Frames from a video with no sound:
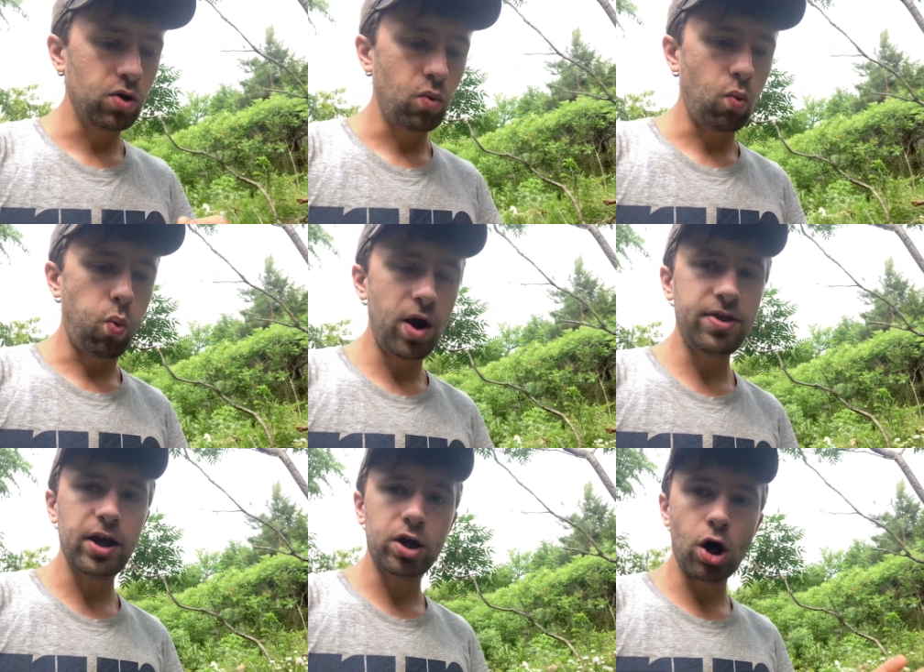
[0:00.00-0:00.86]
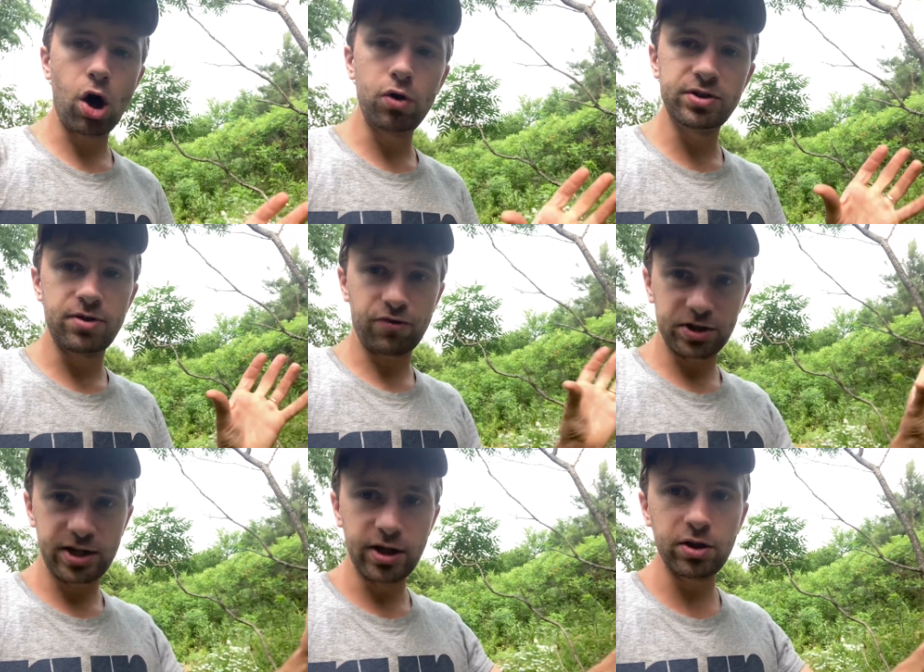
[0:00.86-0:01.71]
with it goes the
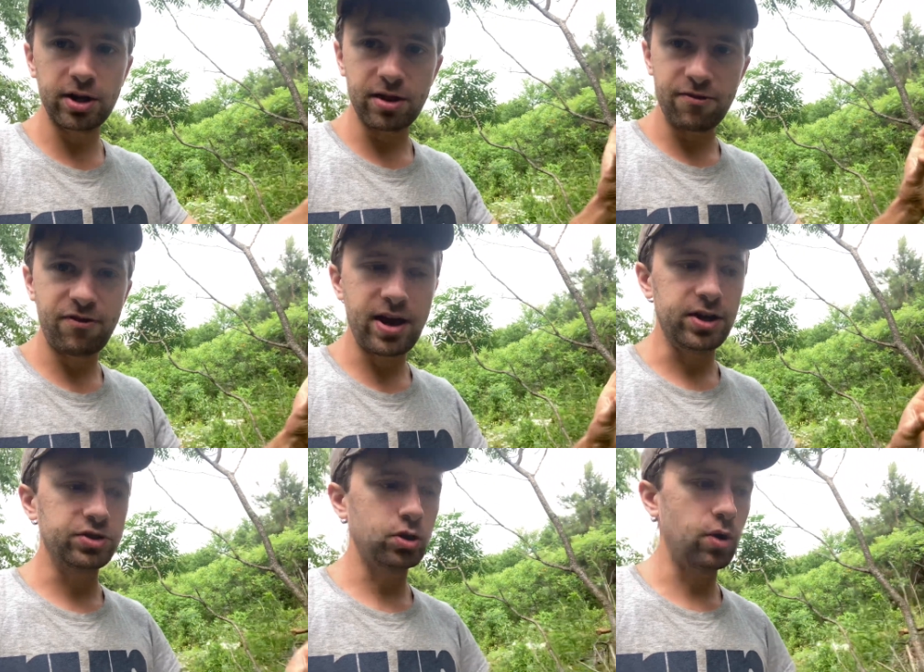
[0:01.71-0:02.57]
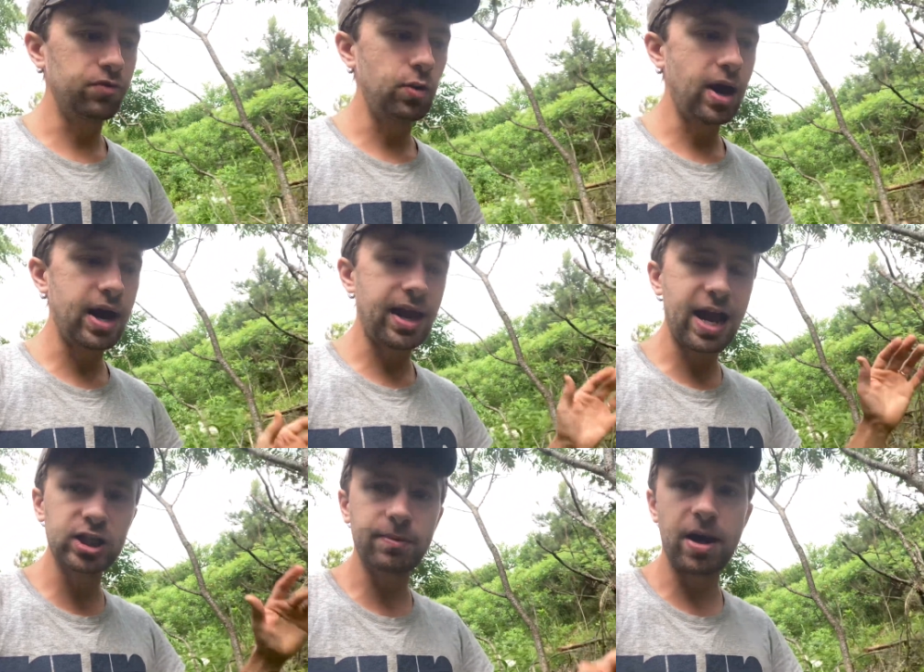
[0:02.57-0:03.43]
fertility that fed it. So if you had
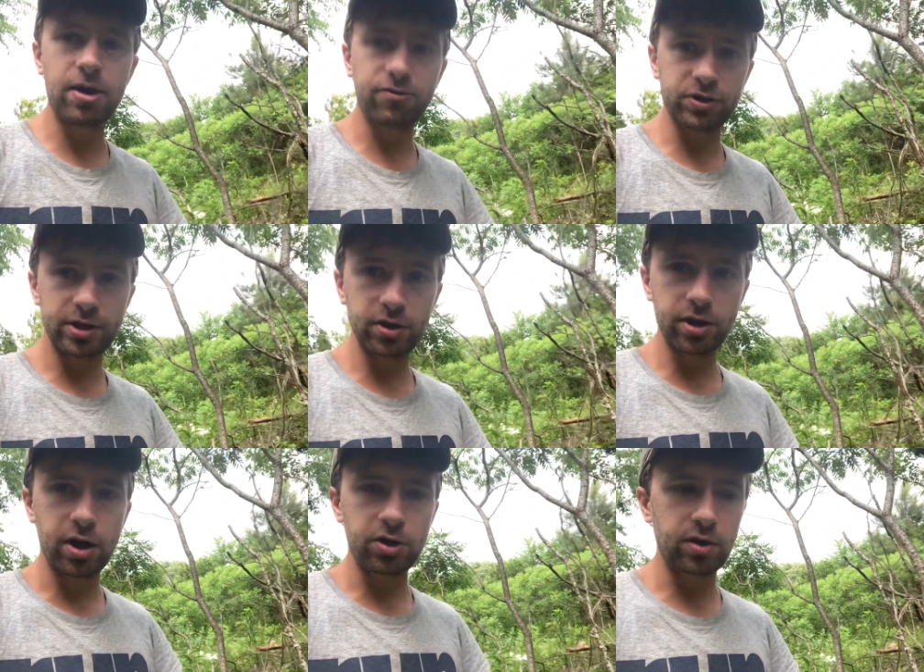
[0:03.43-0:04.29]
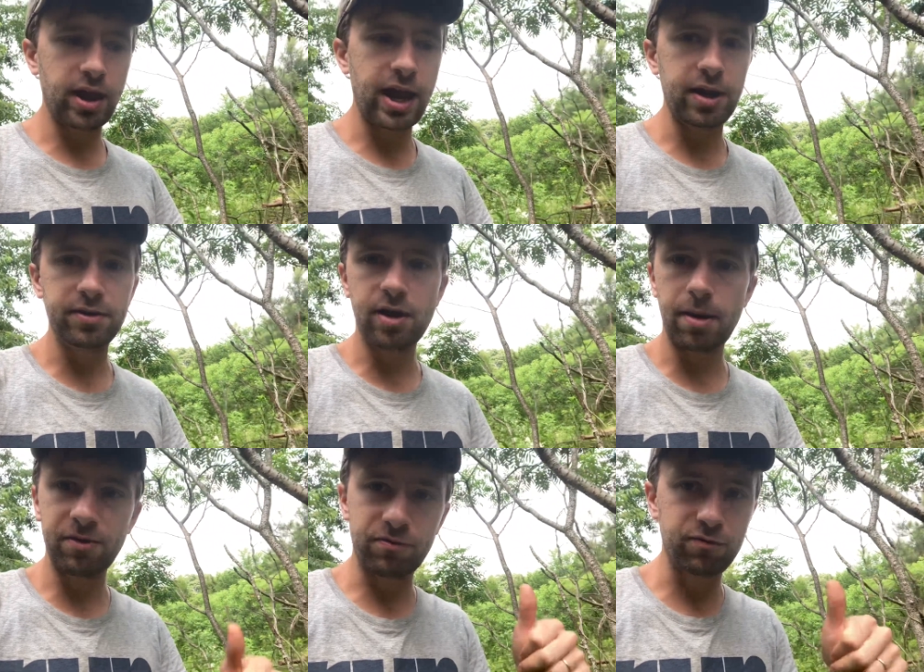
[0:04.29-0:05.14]
X amount of fertility on your land
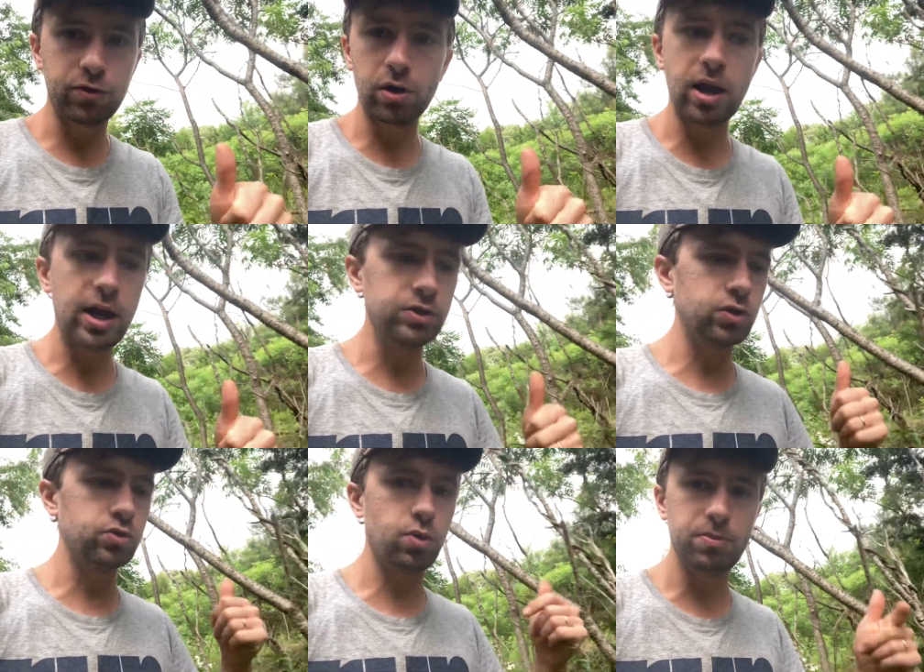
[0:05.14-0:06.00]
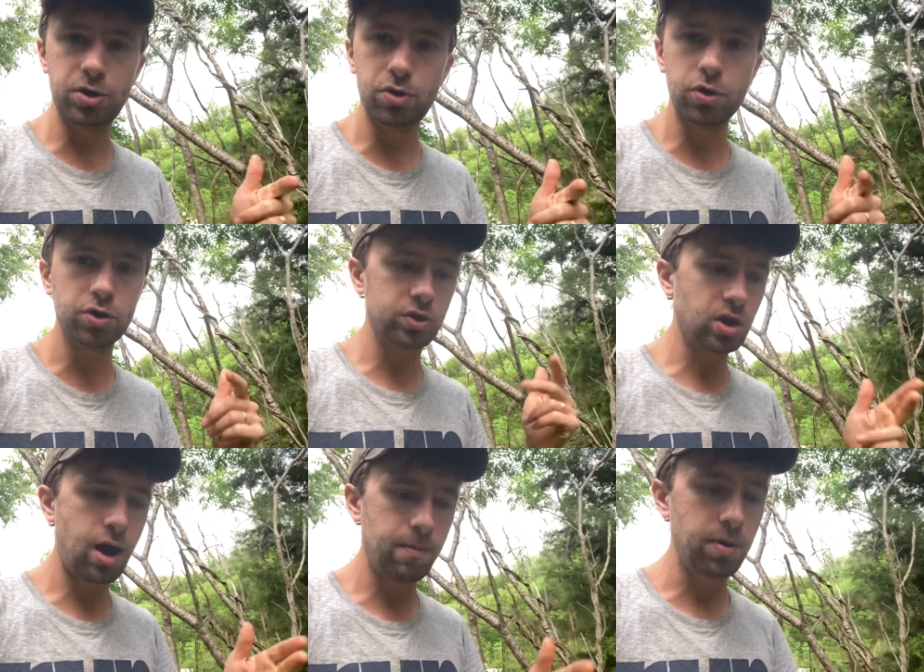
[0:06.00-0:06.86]
coming from fertilizers or manures or
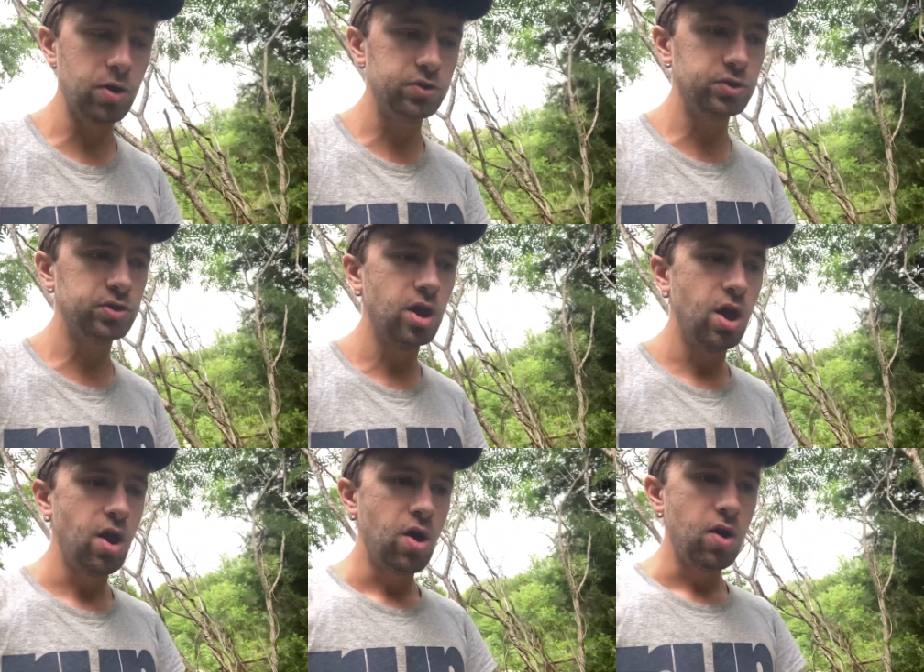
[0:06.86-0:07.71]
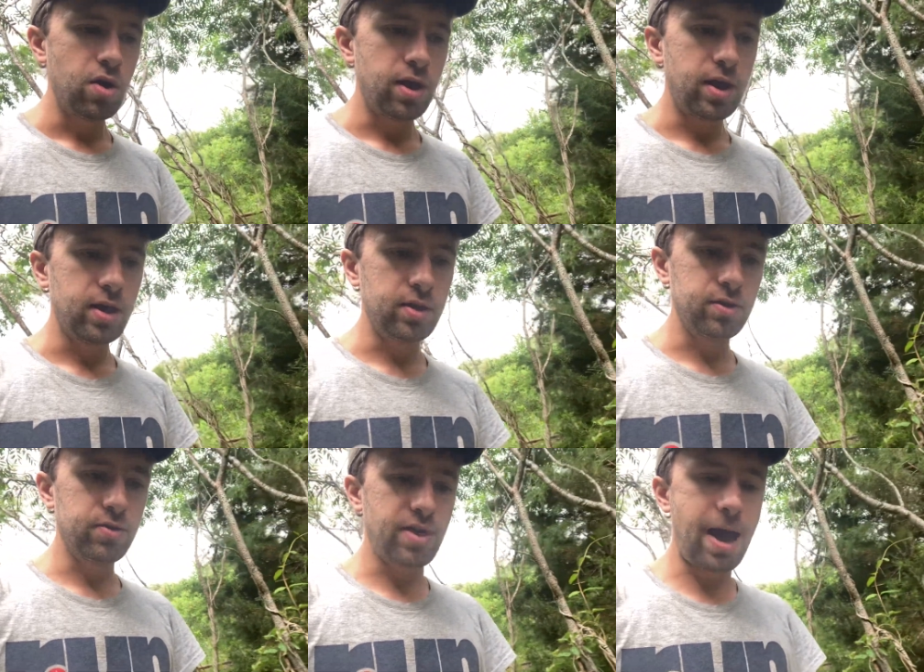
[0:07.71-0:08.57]
composts,
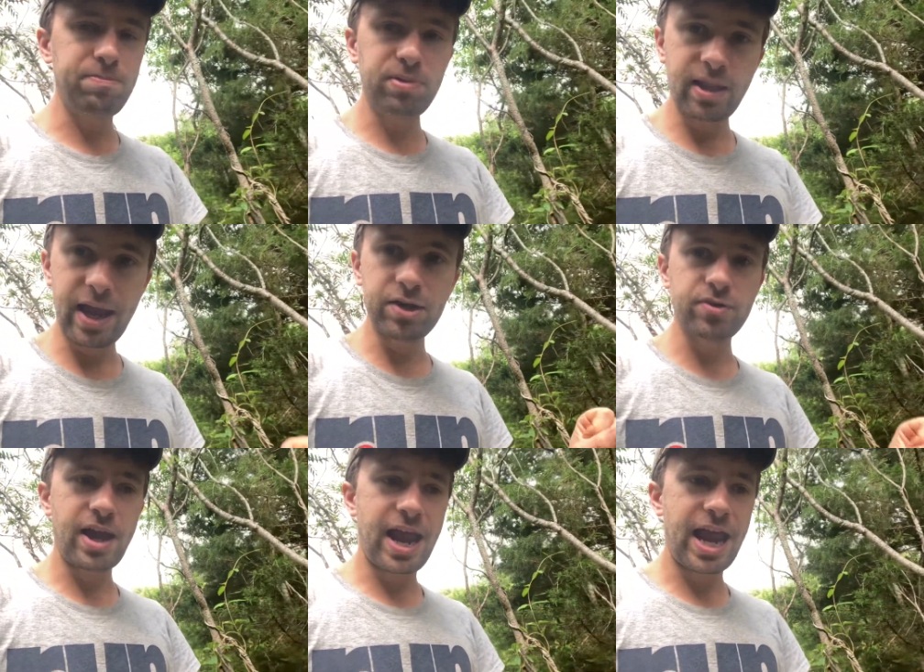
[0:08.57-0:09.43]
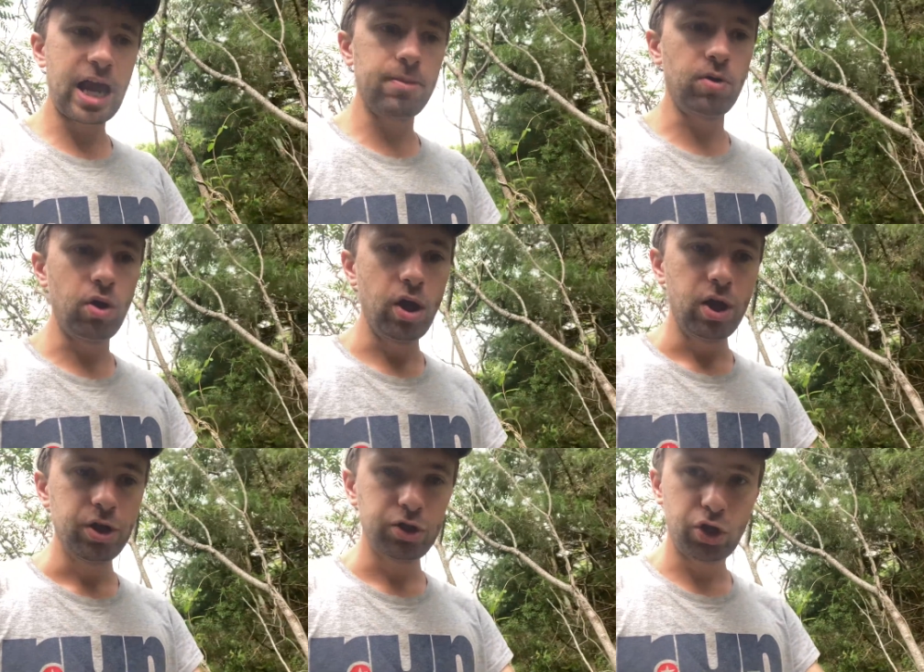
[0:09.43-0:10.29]
that plant or that animal
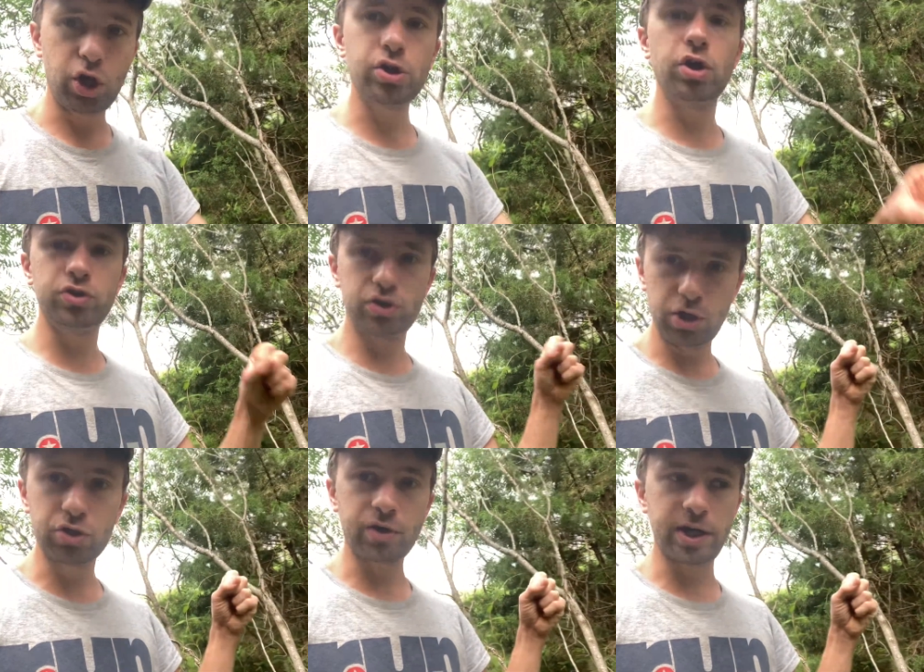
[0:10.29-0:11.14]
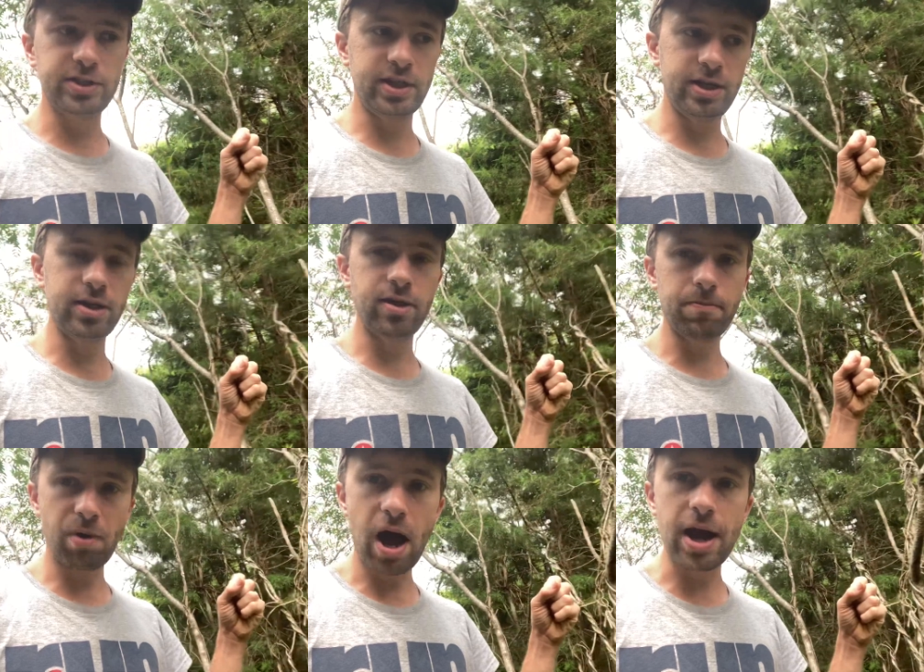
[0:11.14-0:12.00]
took those nutrients into
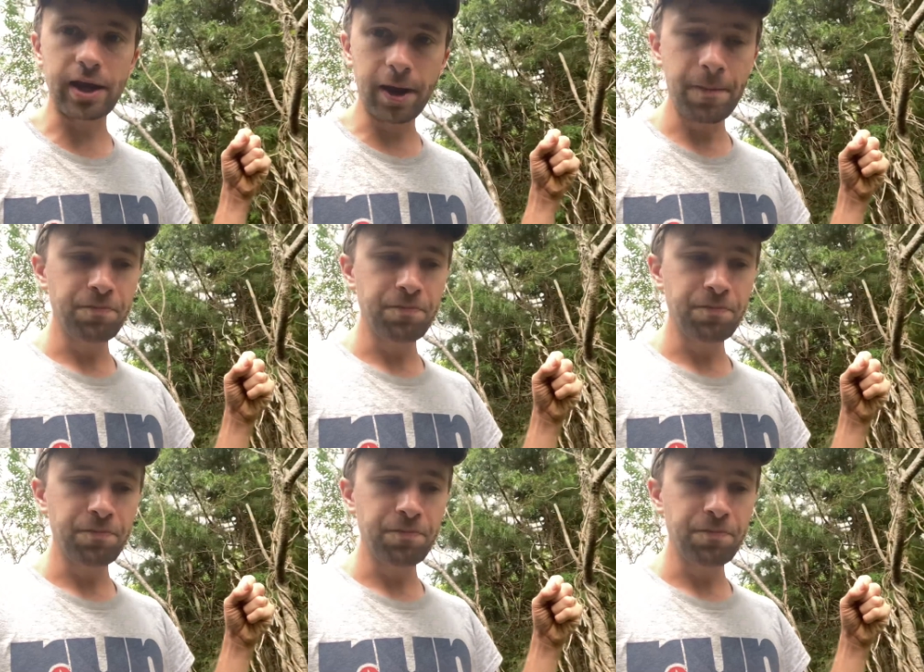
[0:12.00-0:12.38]
their body